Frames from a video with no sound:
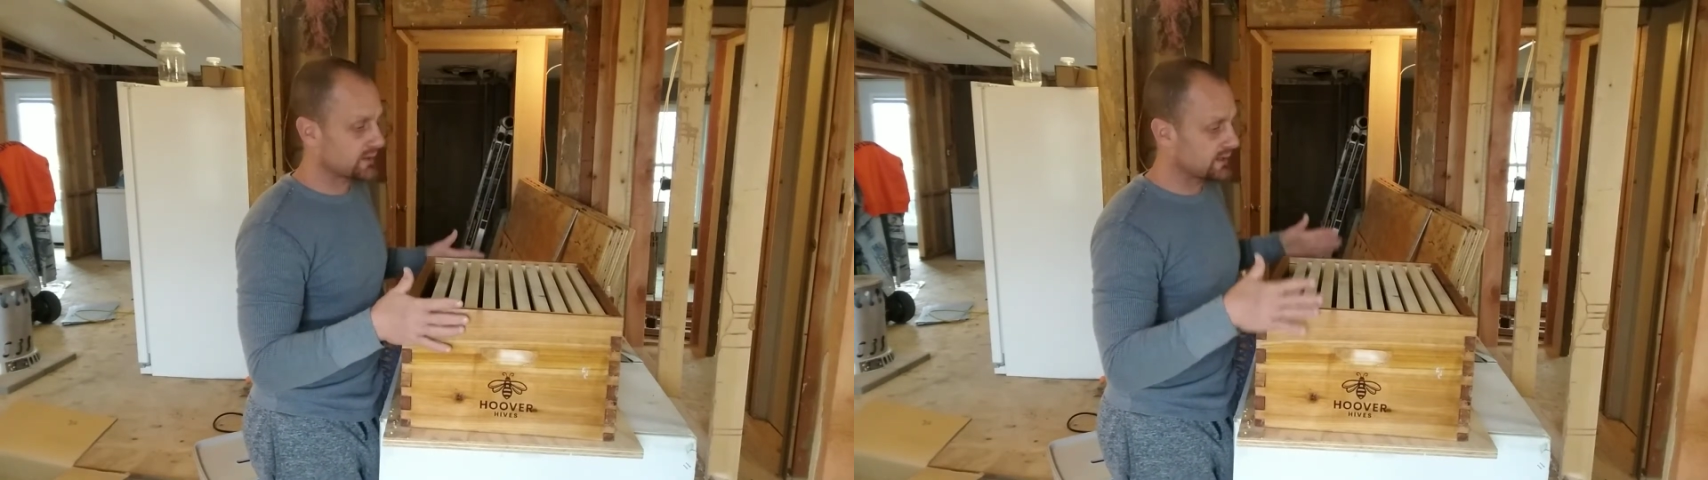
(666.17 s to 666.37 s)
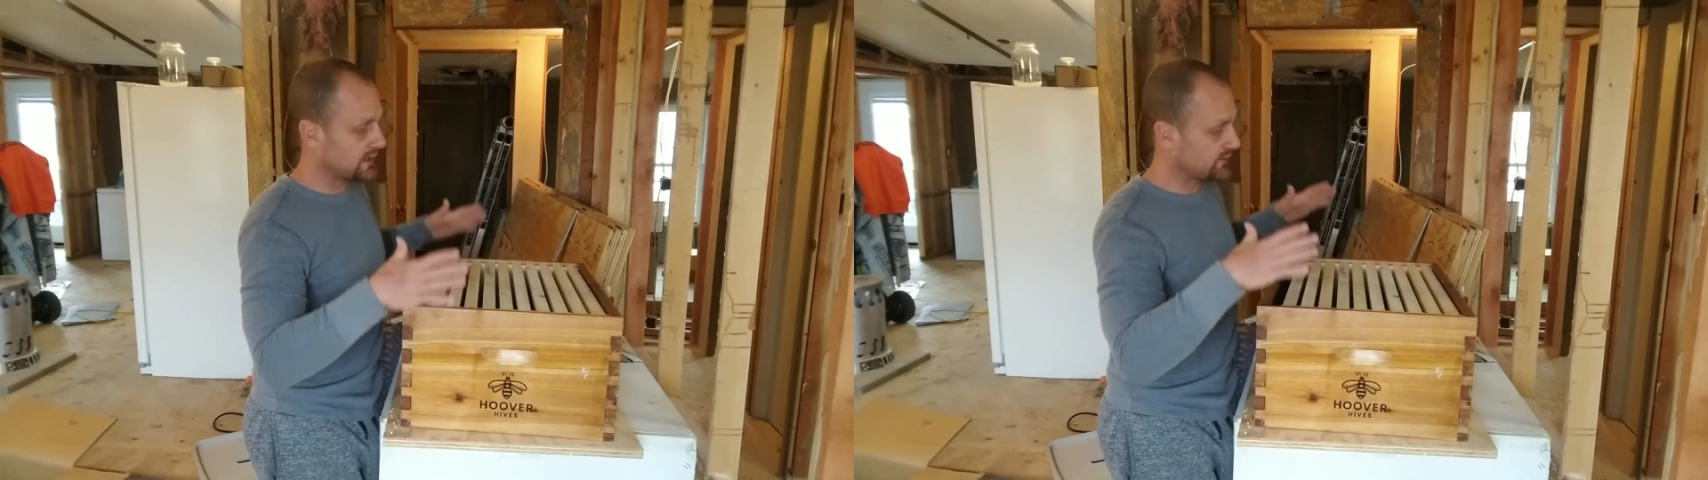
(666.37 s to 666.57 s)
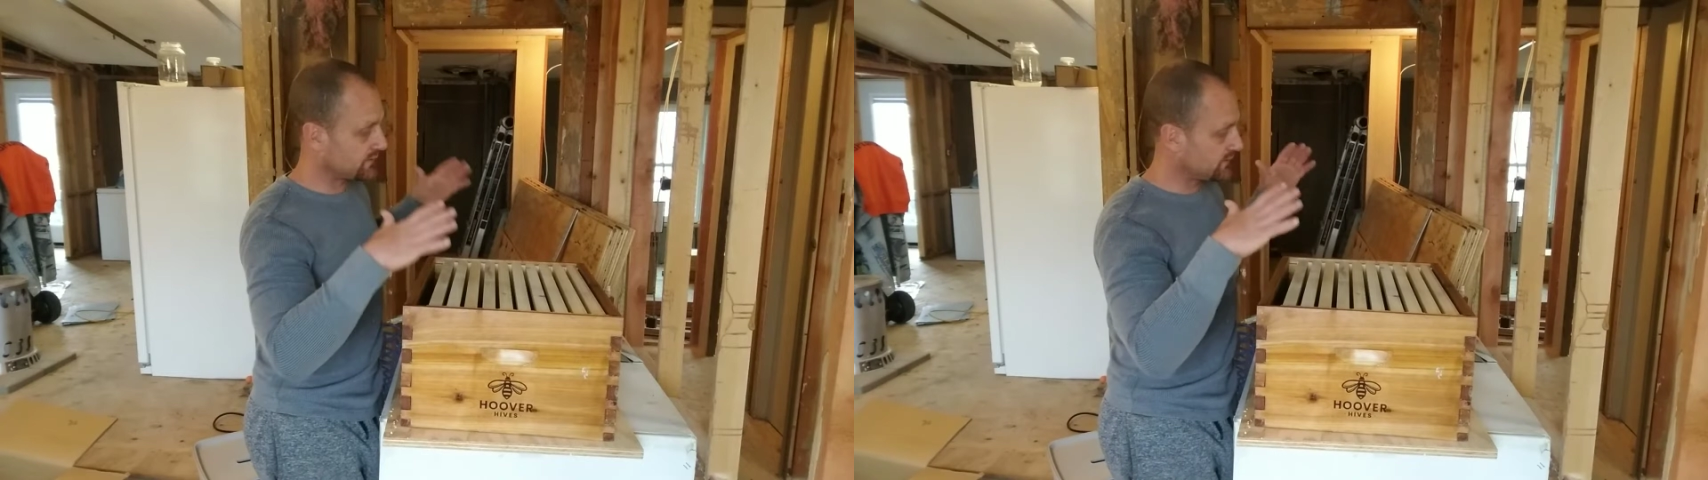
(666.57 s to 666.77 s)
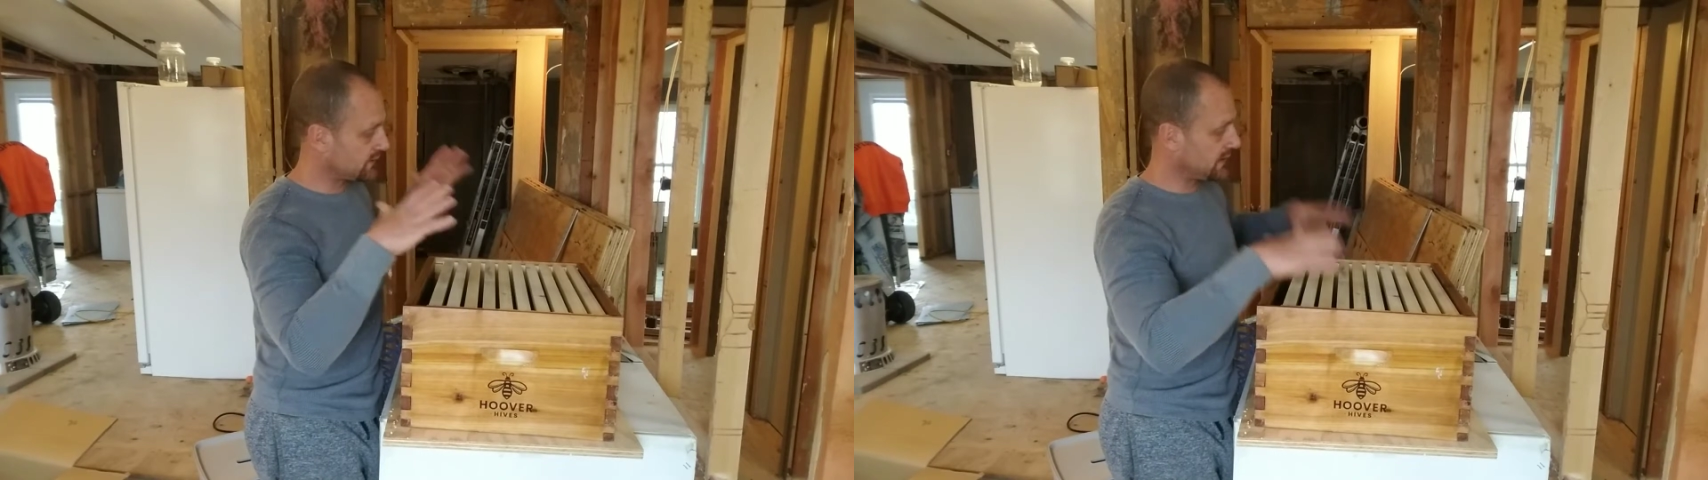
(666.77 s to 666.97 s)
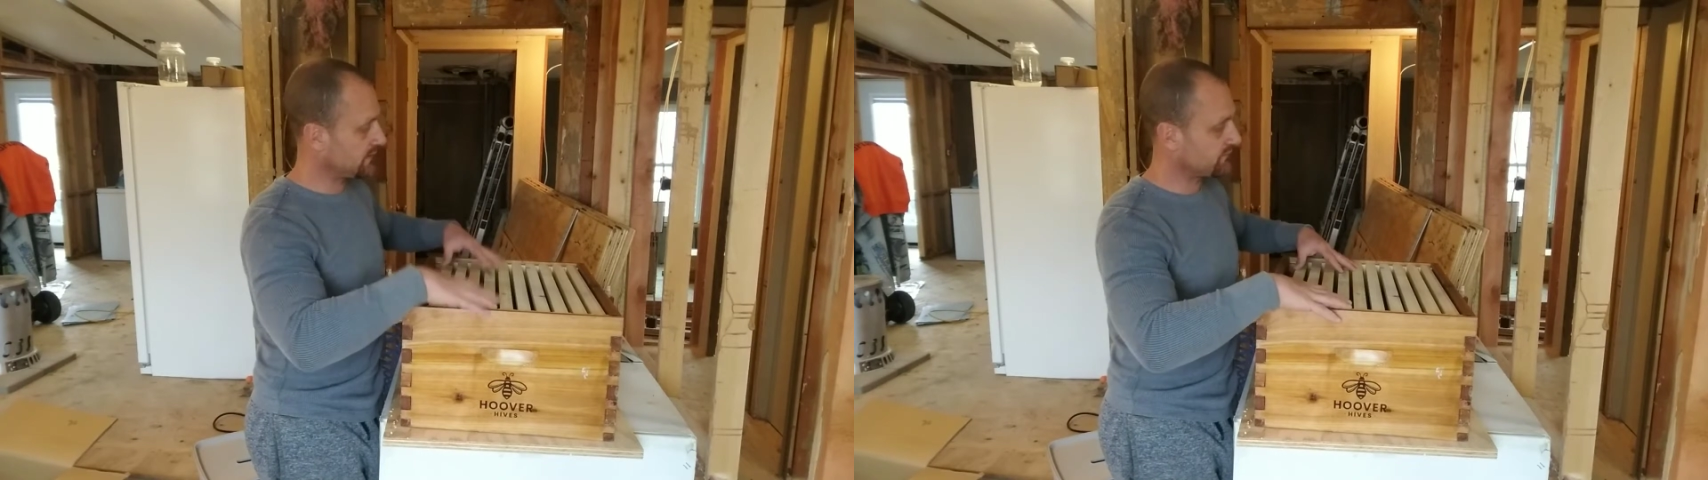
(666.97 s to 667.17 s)
together
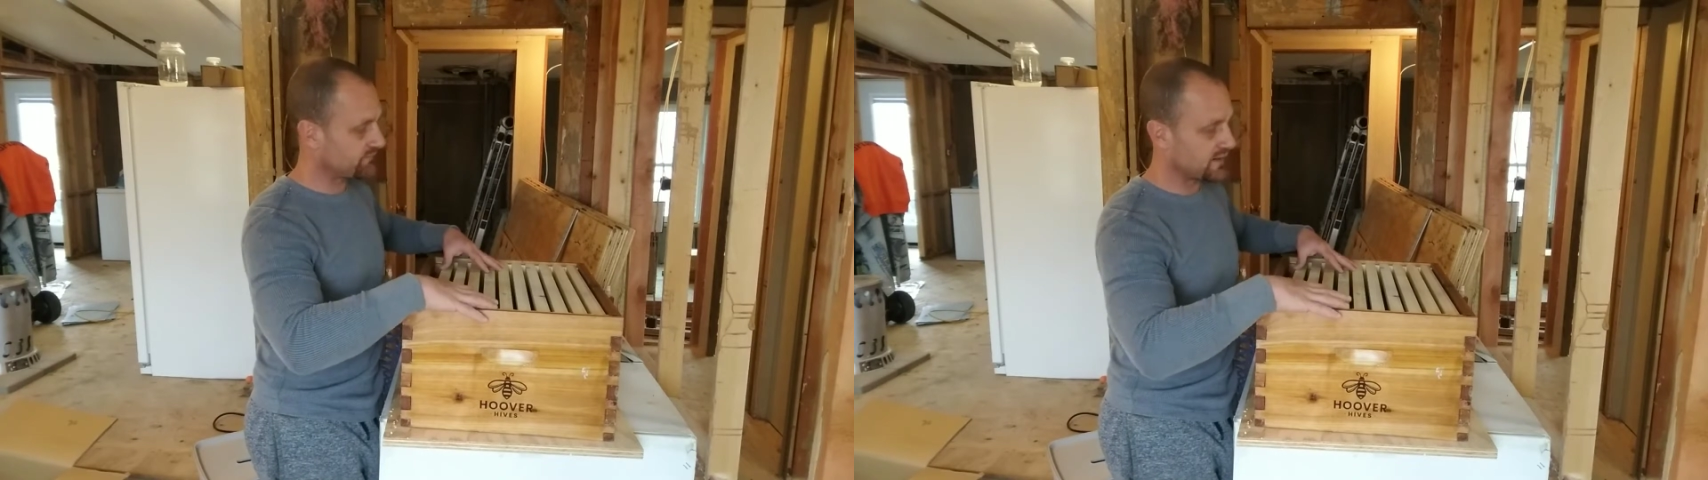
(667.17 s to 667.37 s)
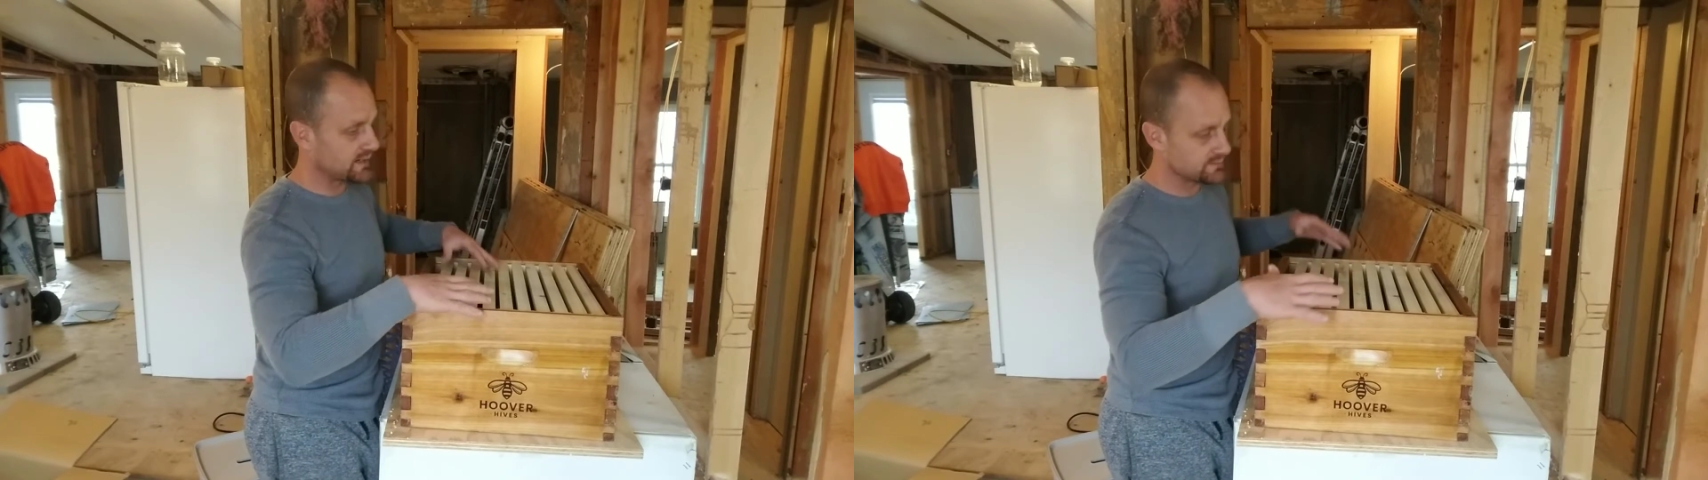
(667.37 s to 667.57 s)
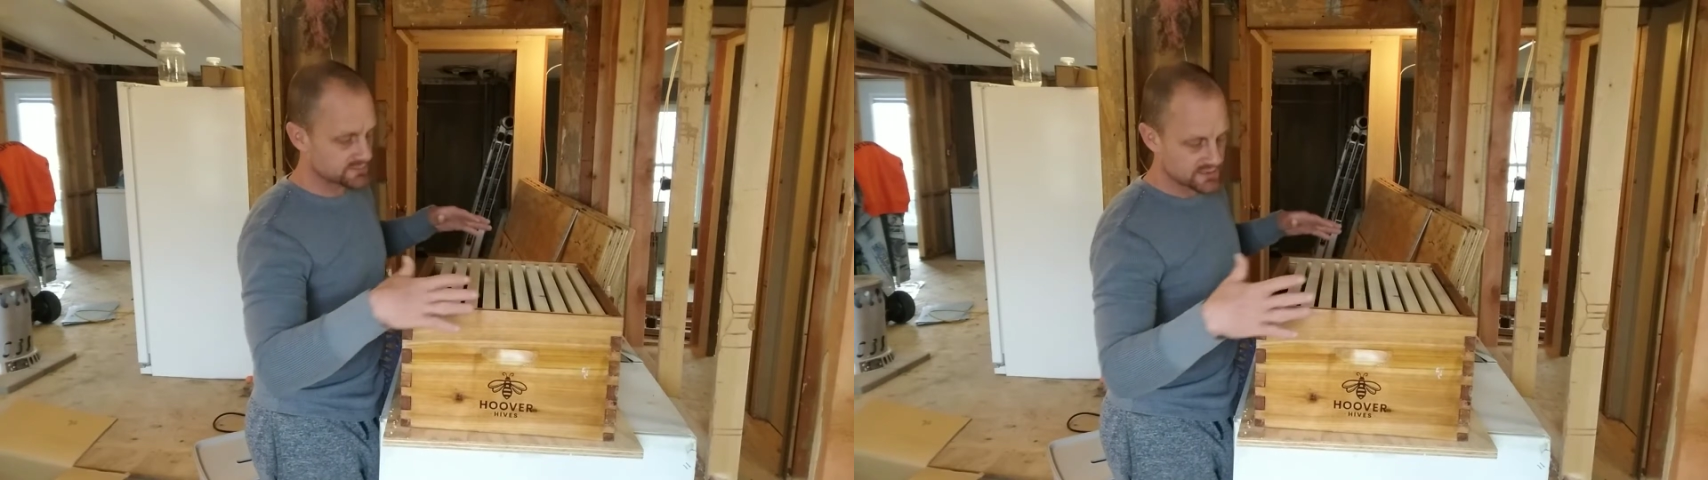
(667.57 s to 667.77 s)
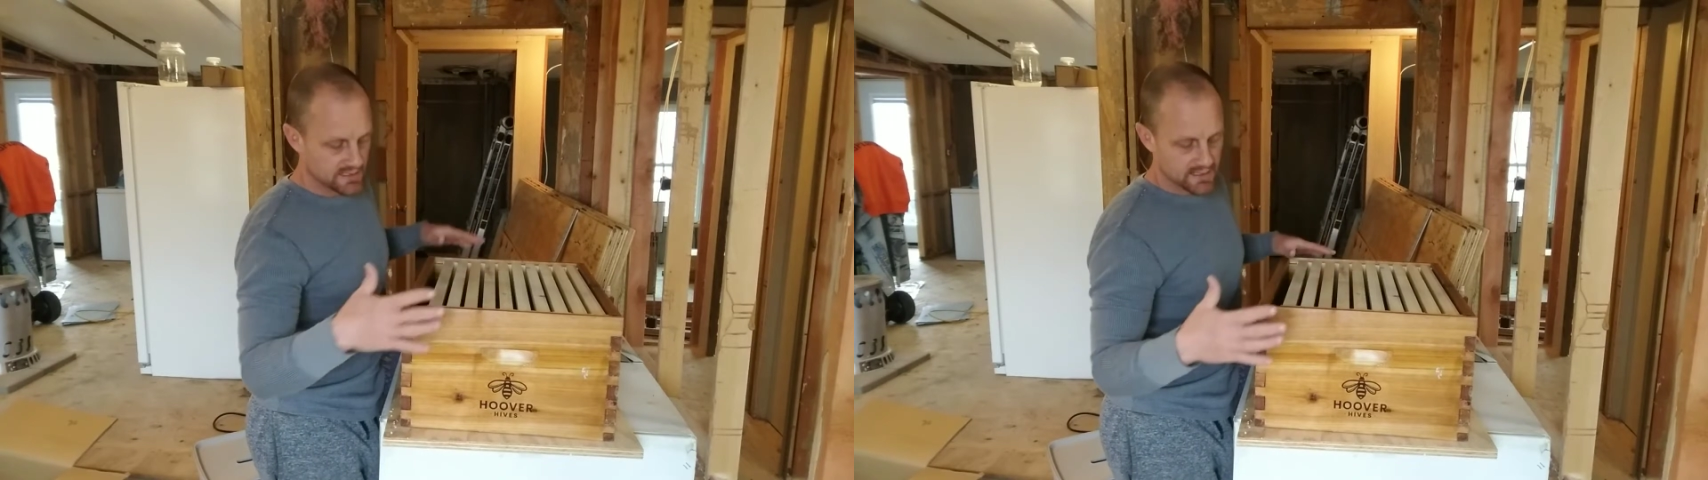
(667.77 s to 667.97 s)
and the frames.